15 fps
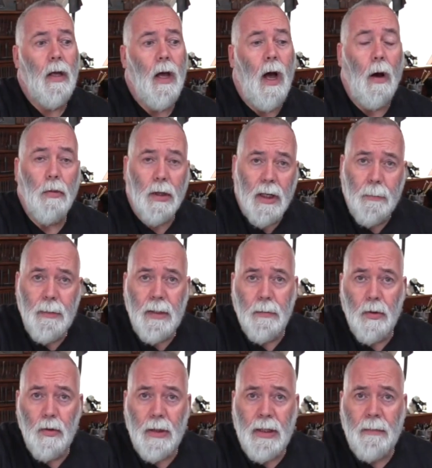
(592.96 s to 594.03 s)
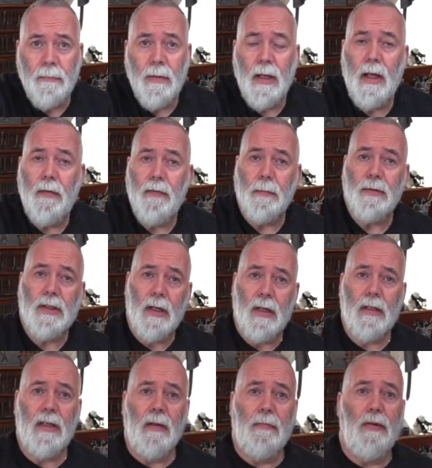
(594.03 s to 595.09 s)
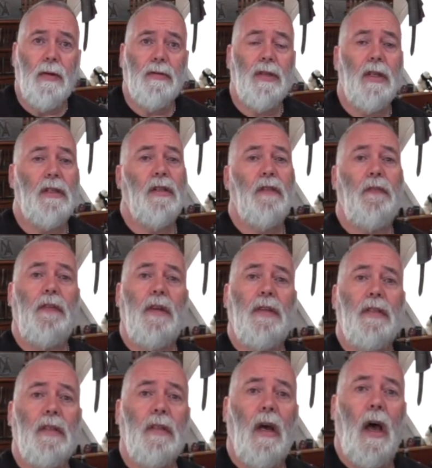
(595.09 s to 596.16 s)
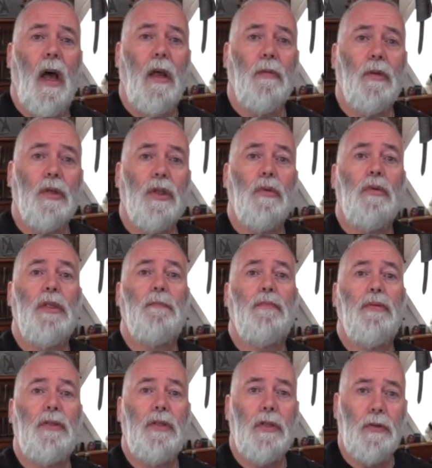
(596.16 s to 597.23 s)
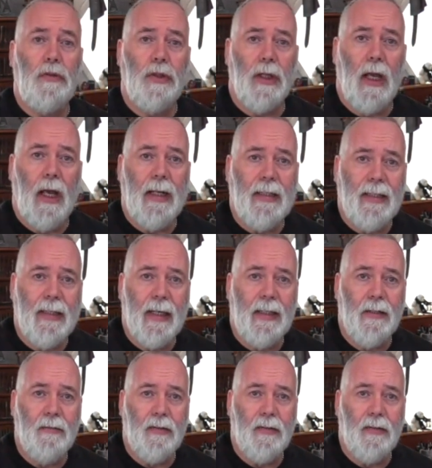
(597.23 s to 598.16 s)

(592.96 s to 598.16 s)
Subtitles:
I will come in the morning. if I'm starting a project, the first thing that I will do is produce a set of